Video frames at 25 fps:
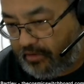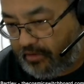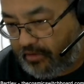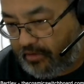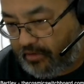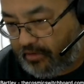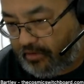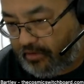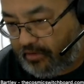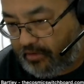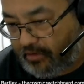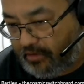
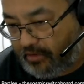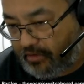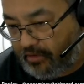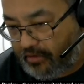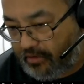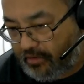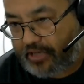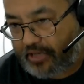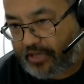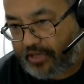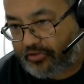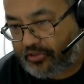or
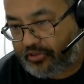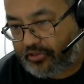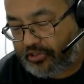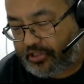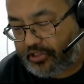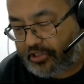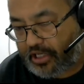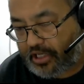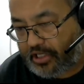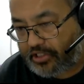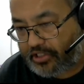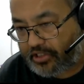
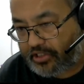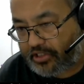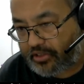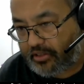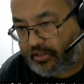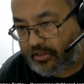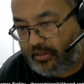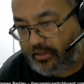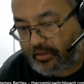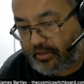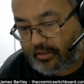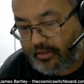bastardization
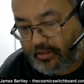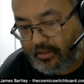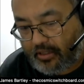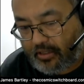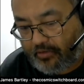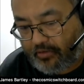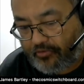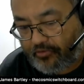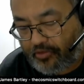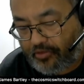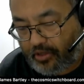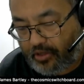
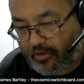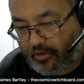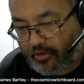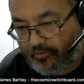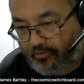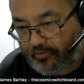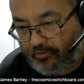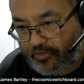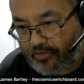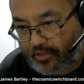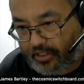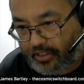of
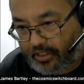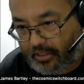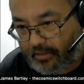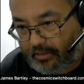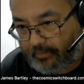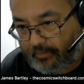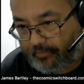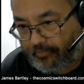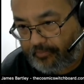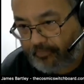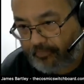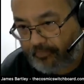the
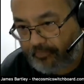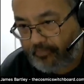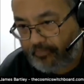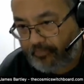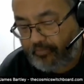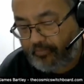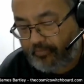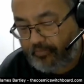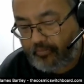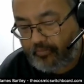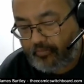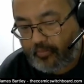
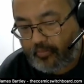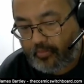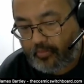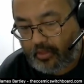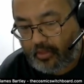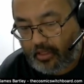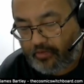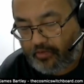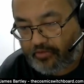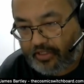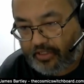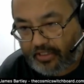
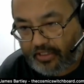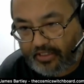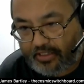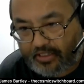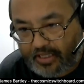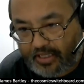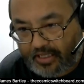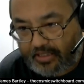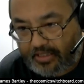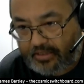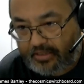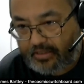
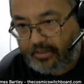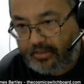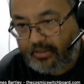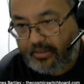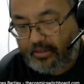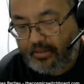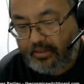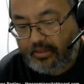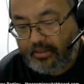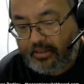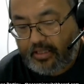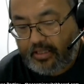intent
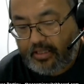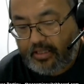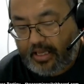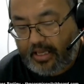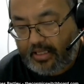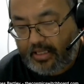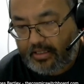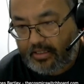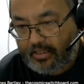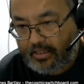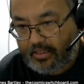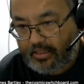
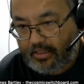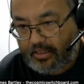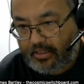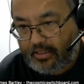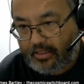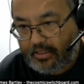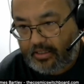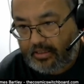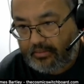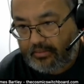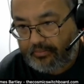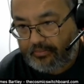and
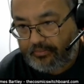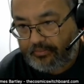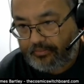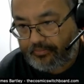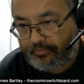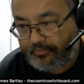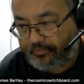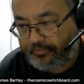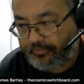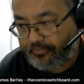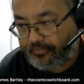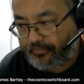uh,
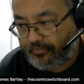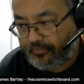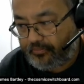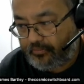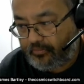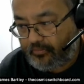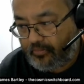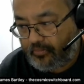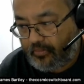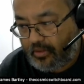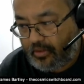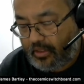
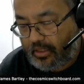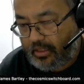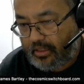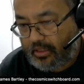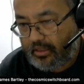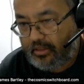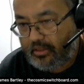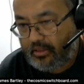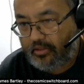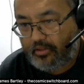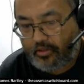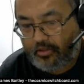
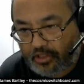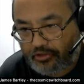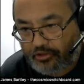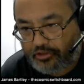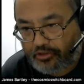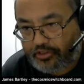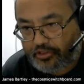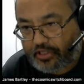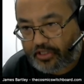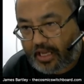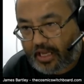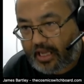the original
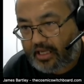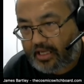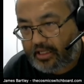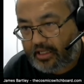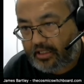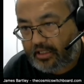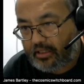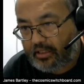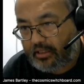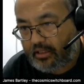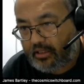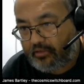
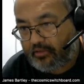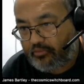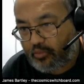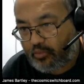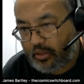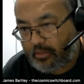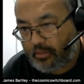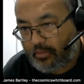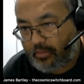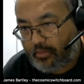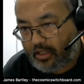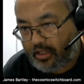understanding of
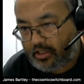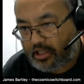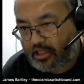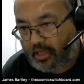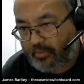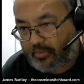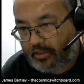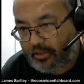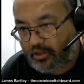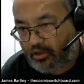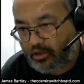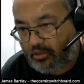what
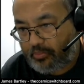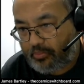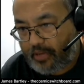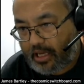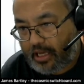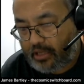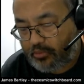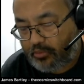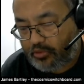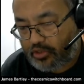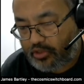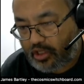monatomic gold powder
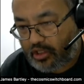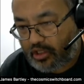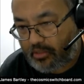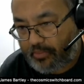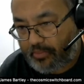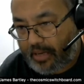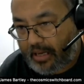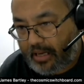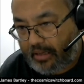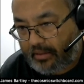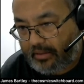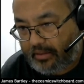was all
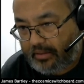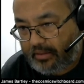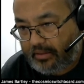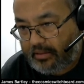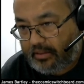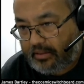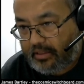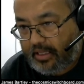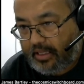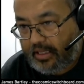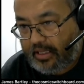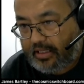about.
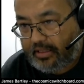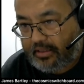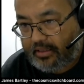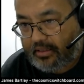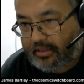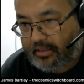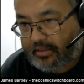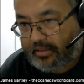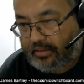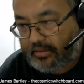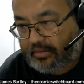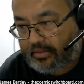And
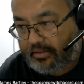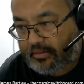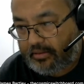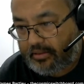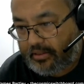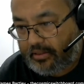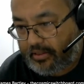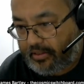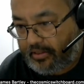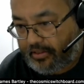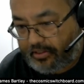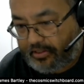
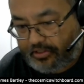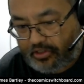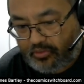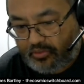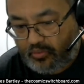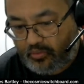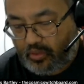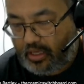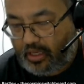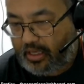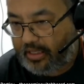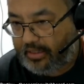this is
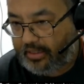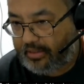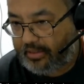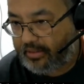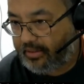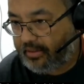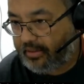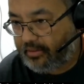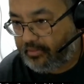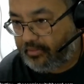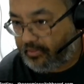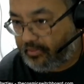why,
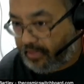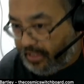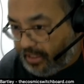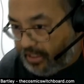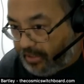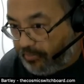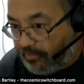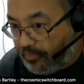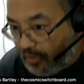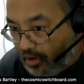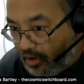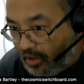in
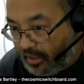part,